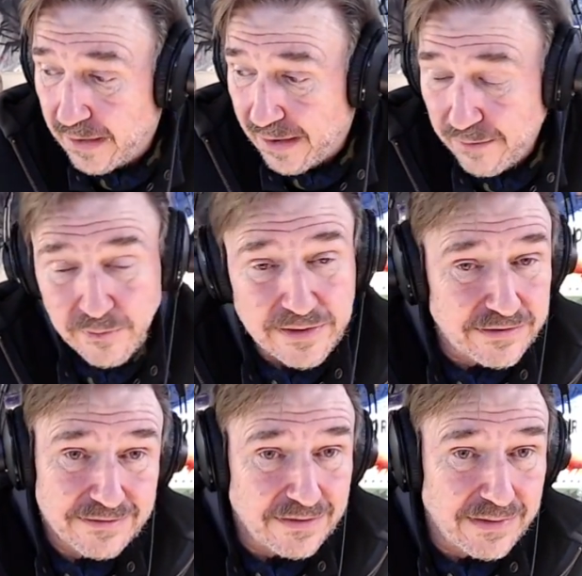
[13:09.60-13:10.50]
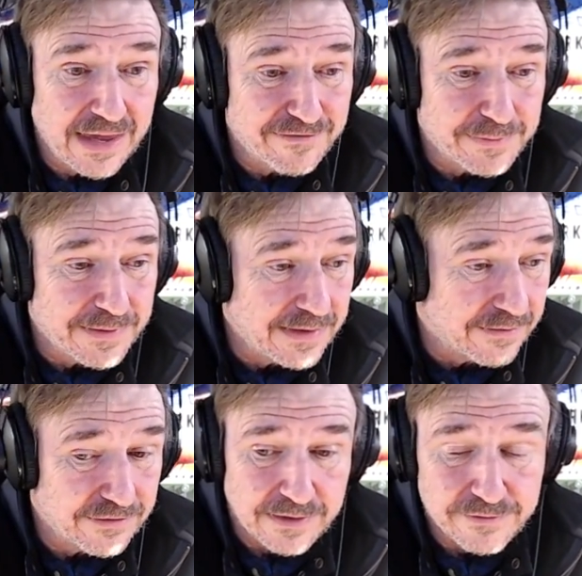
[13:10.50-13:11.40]
We still have plenty
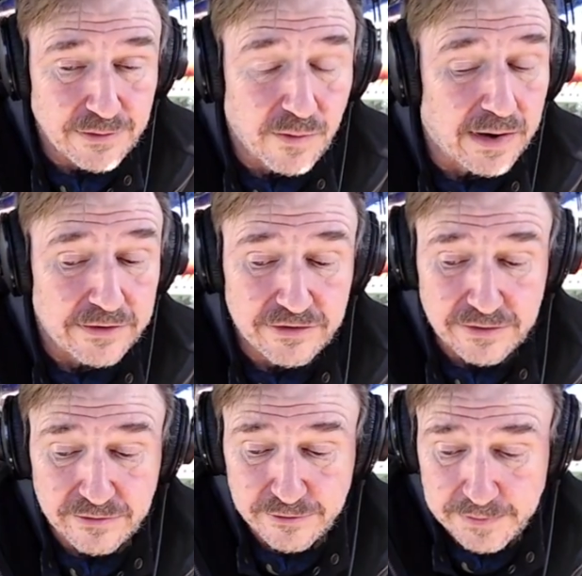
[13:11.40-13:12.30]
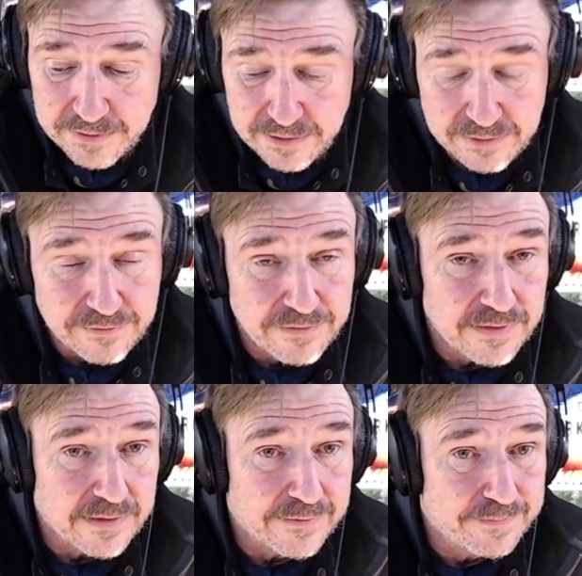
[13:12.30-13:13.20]
of stuff to watch, and there's plenty of,
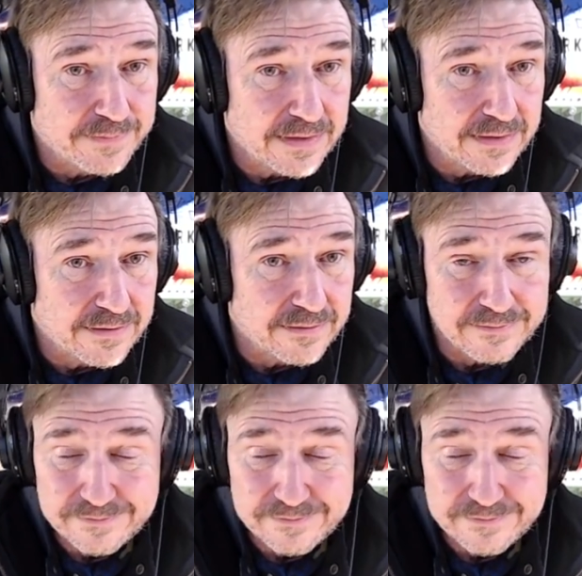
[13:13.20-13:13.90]
you know,